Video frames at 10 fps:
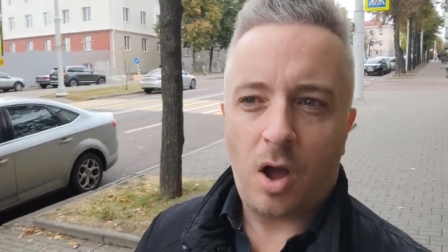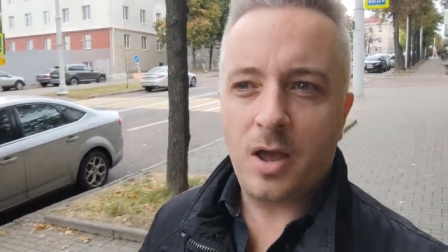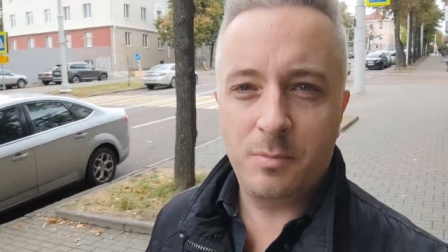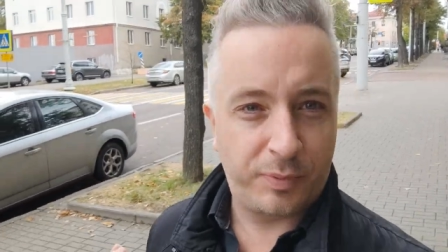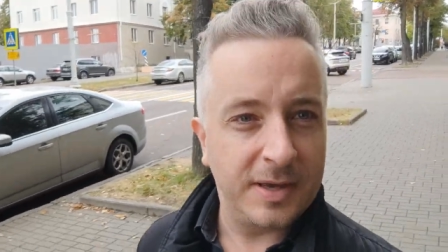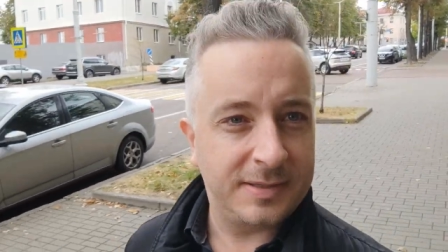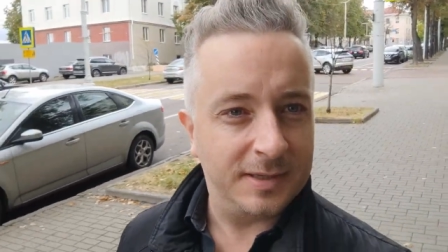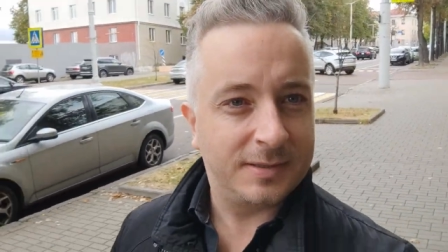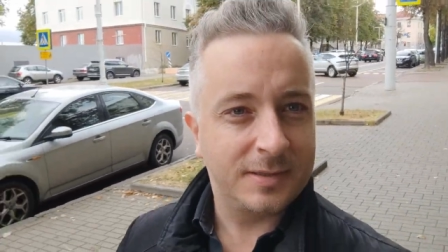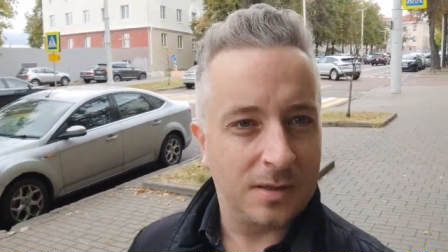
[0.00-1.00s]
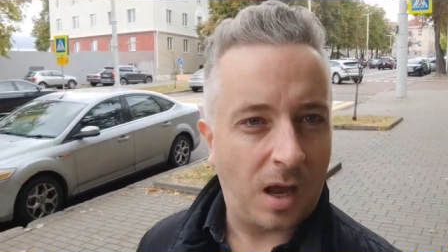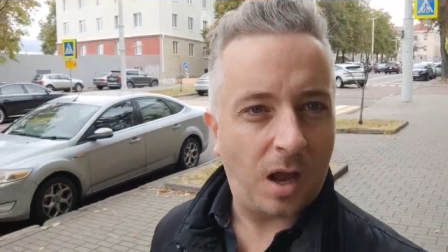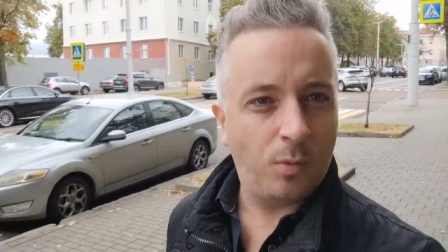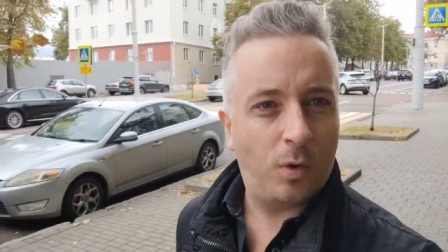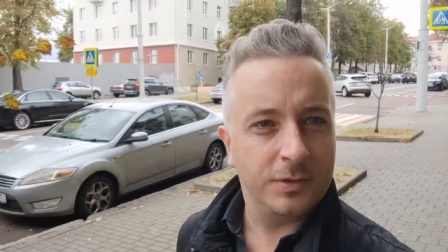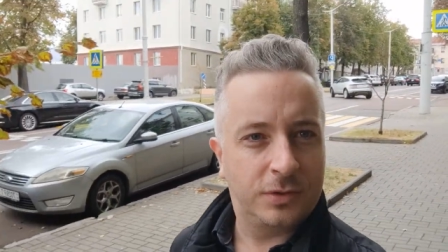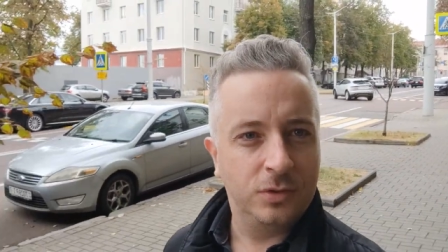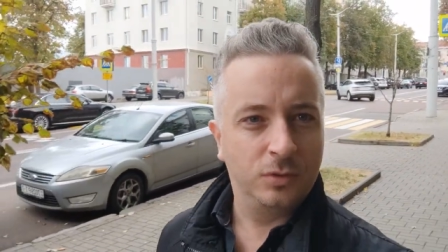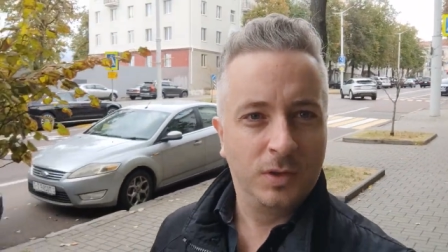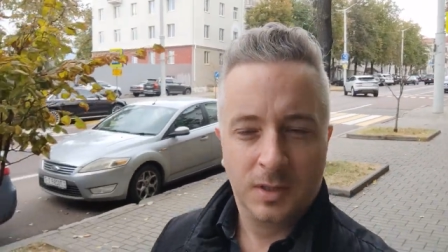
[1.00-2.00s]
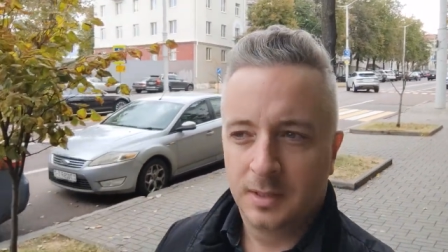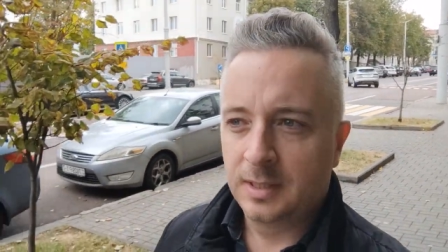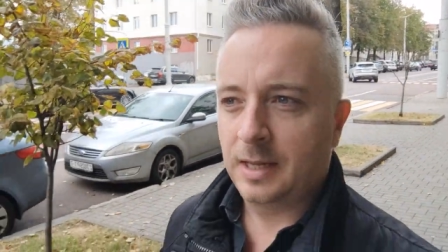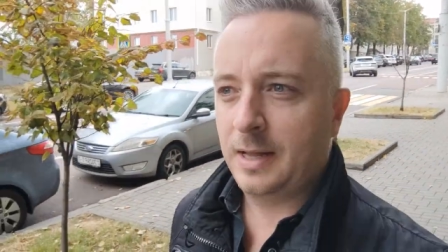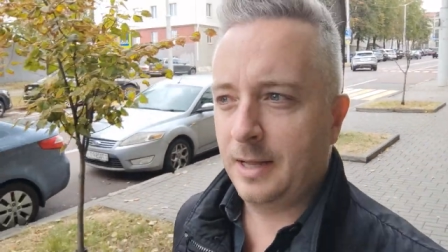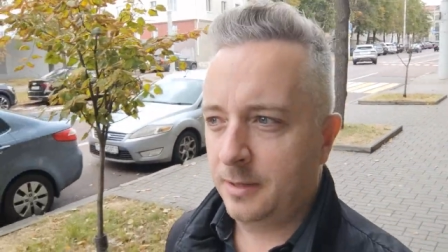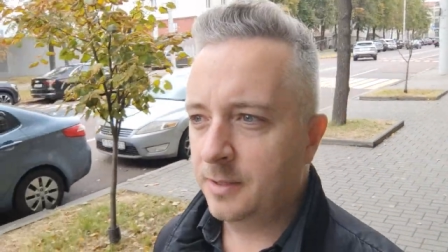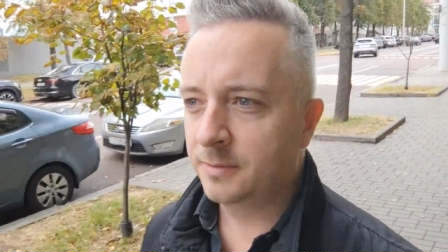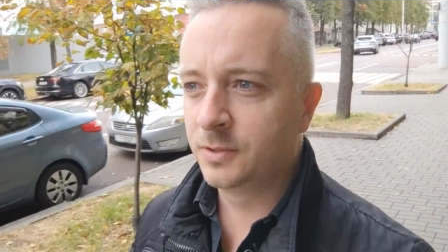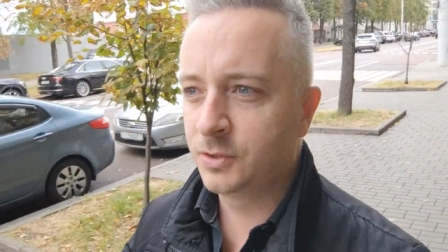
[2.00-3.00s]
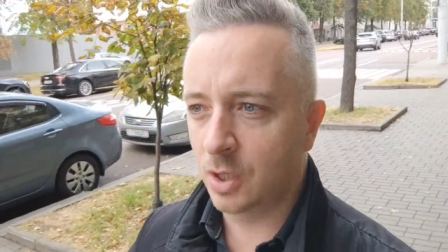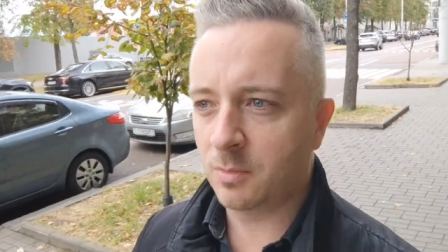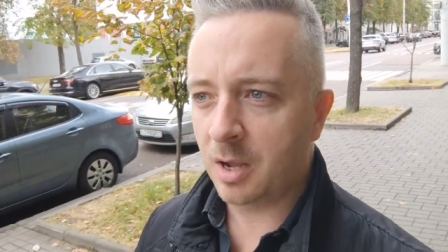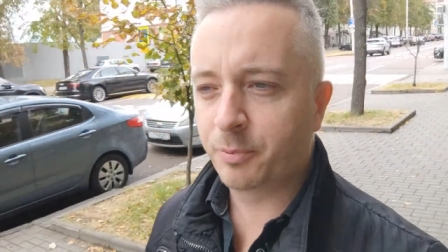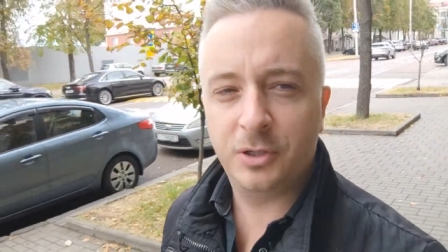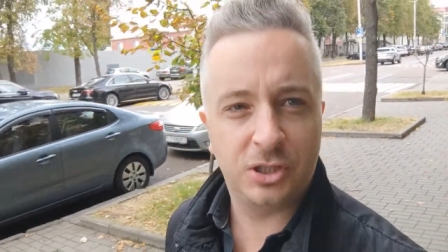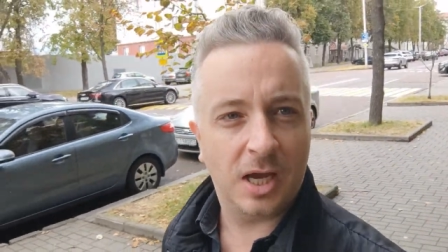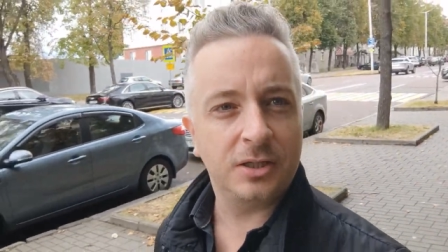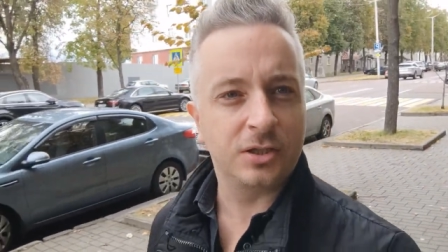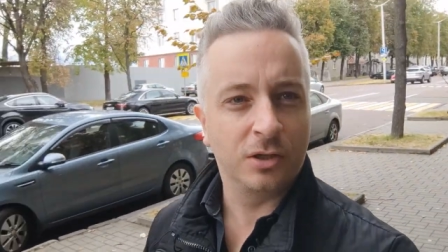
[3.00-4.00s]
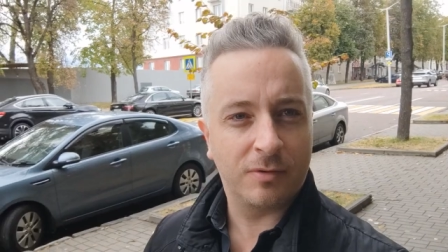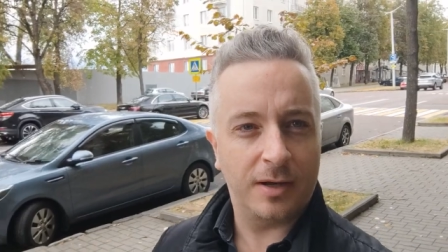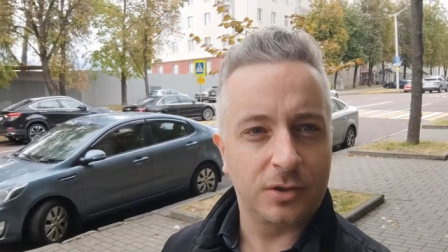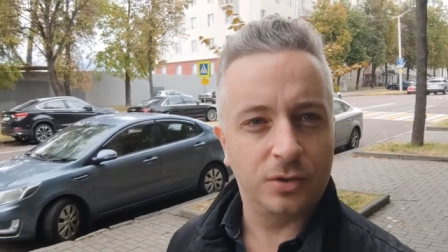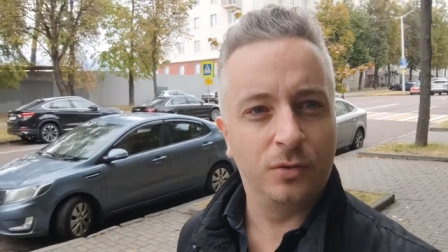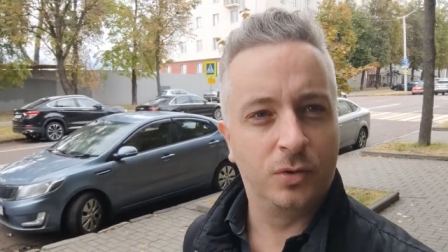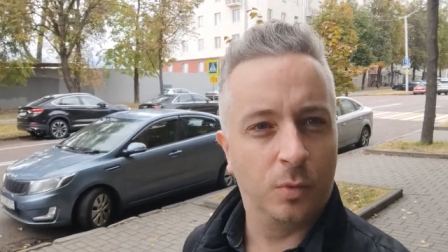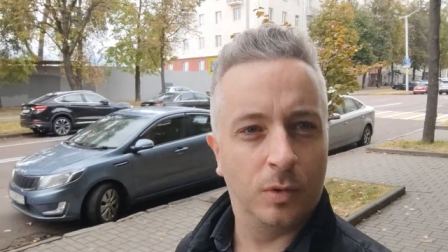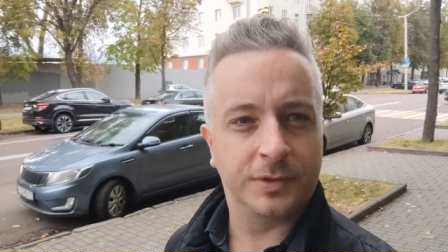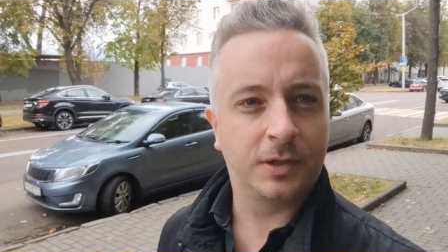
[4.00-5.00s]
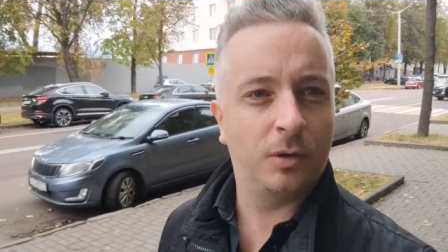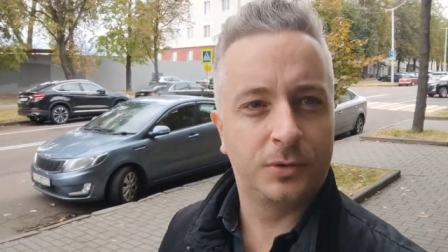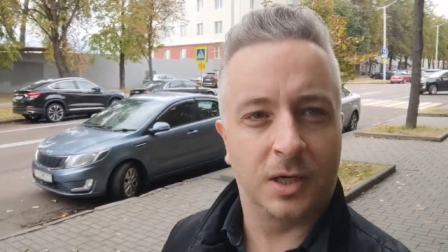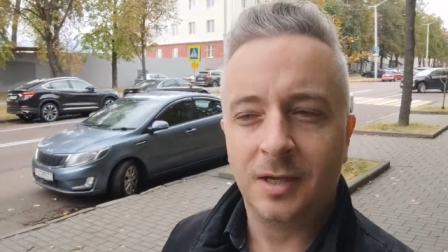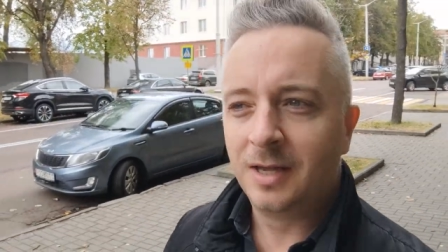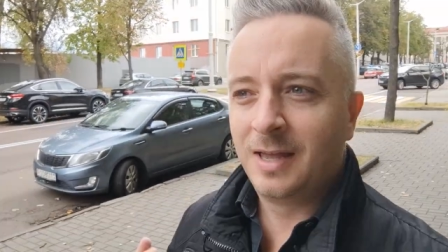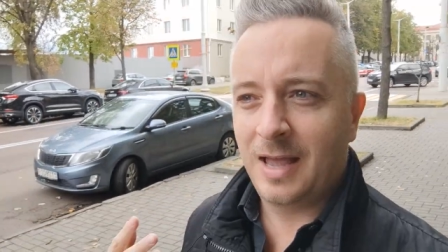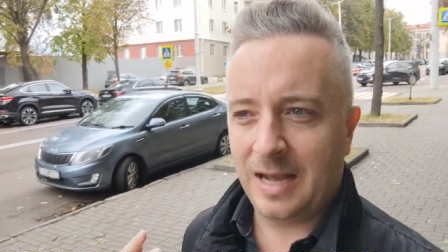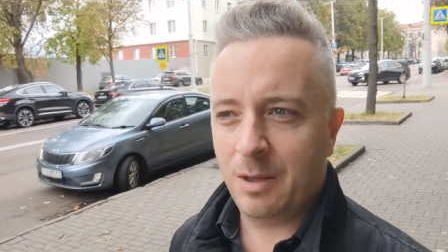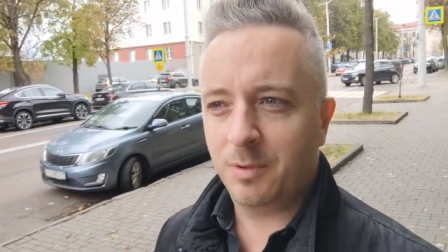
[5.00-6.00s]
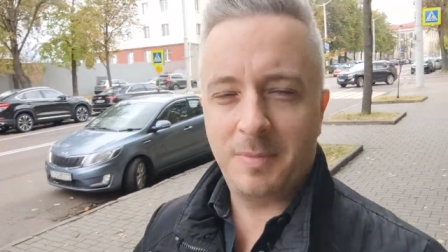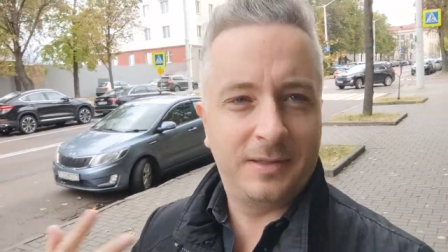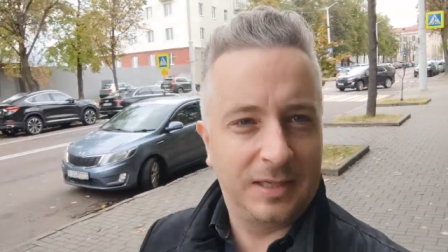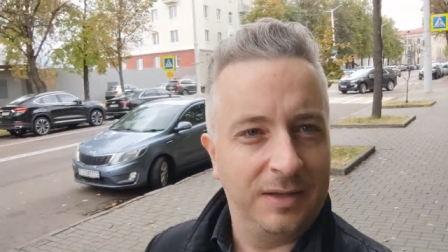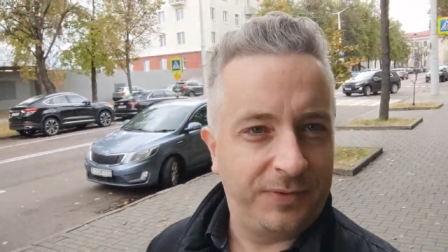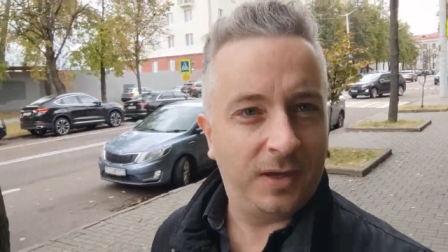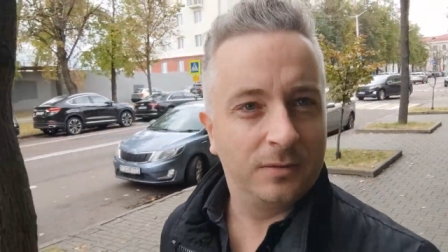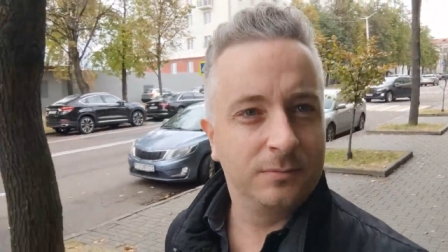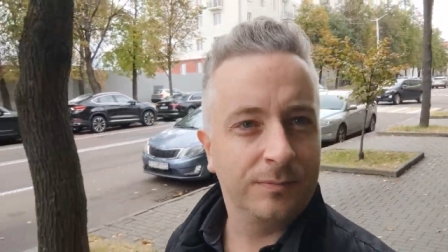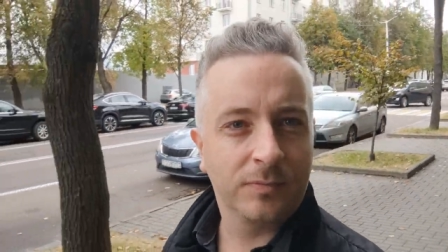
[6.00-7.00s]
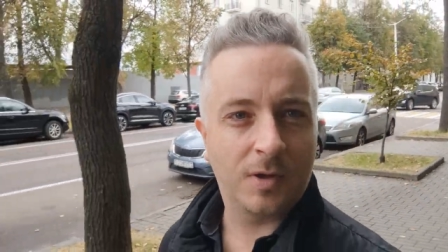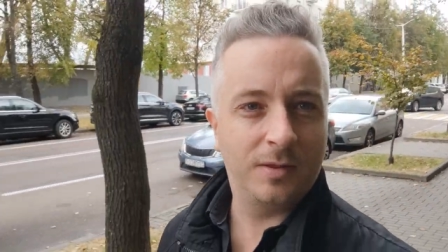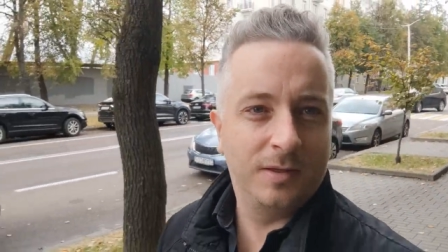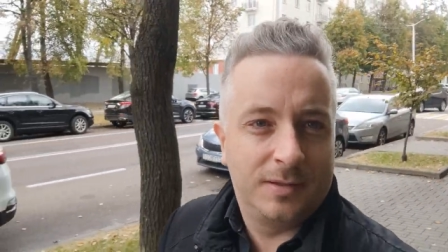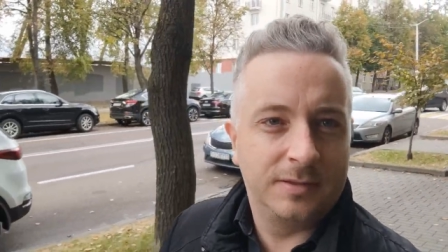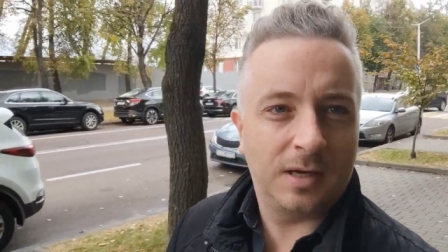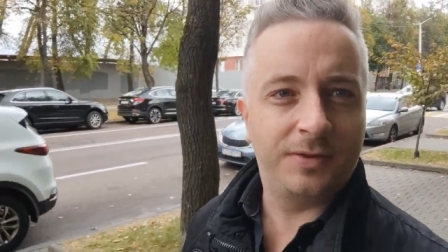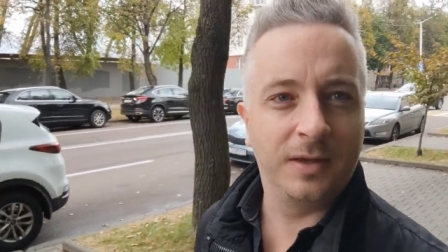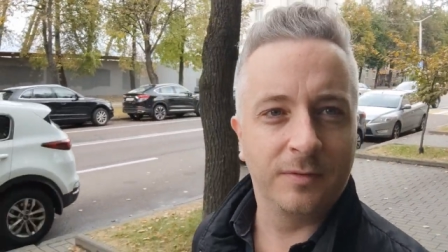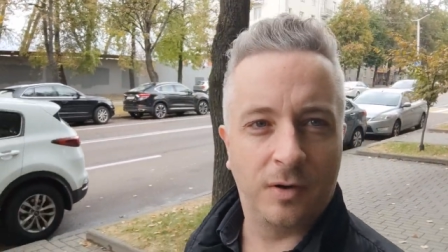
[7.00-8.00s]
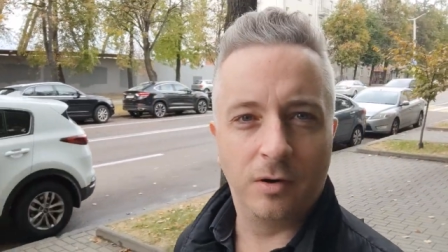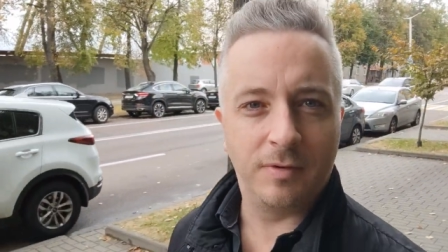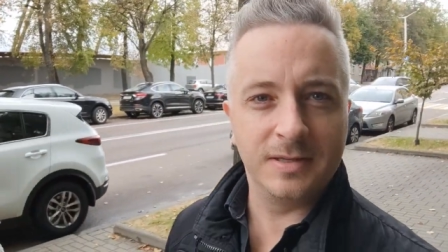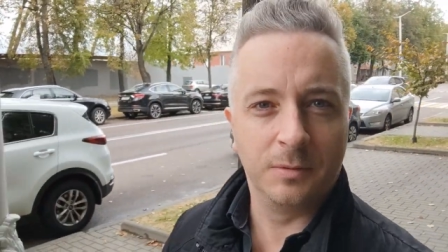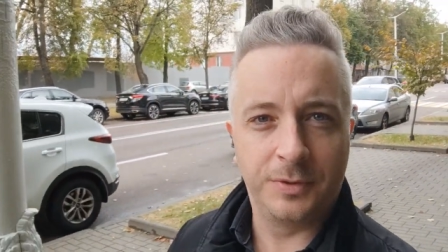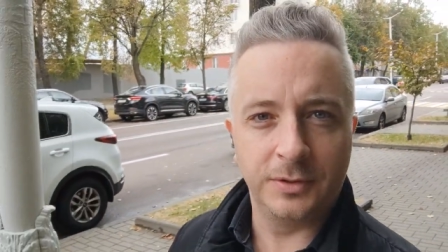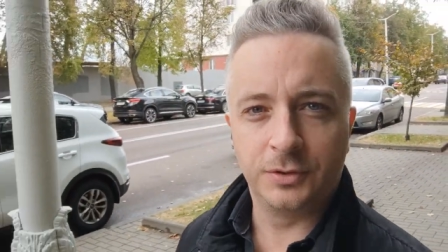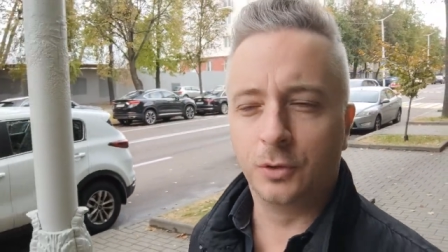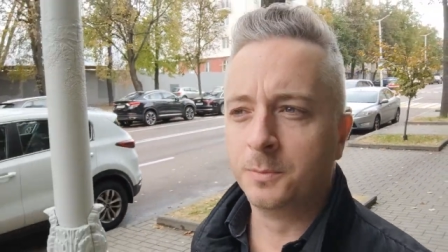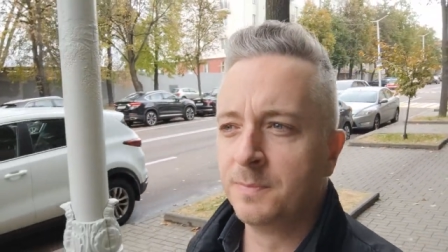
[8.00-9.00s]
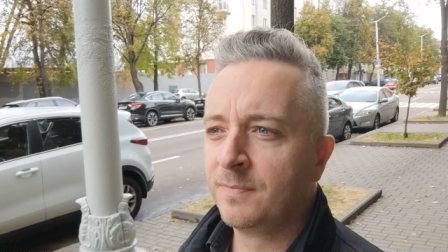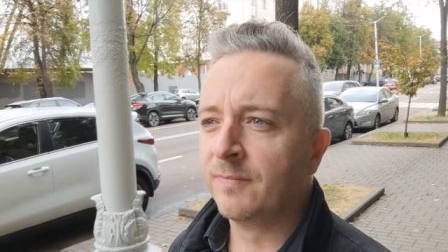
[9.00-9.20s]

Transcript: I embrace this. I, I want to uh, show my appreciation, gratitude towards a culture allowing me to live here. Right? This is, I think, a very reasonable thing to do.